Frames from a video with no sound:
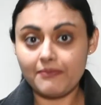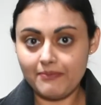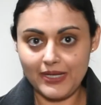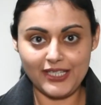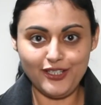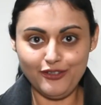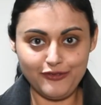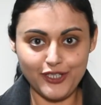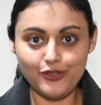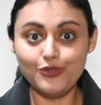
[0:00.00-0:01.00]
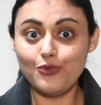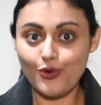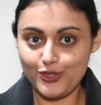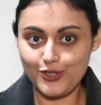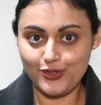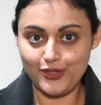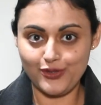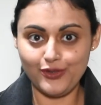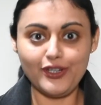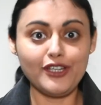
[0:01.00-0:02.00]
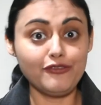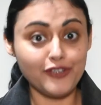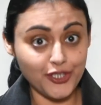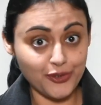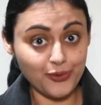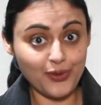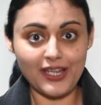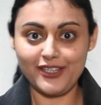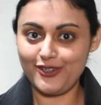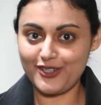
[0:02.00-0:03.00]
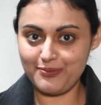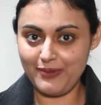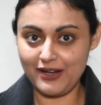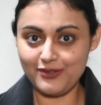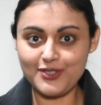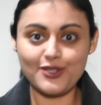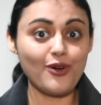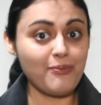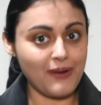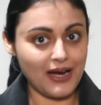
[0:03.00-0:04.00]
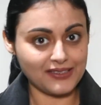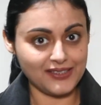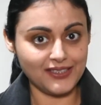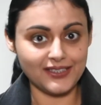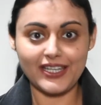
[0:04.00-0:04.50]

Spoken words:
Many of you want to know if you and your spouse or partner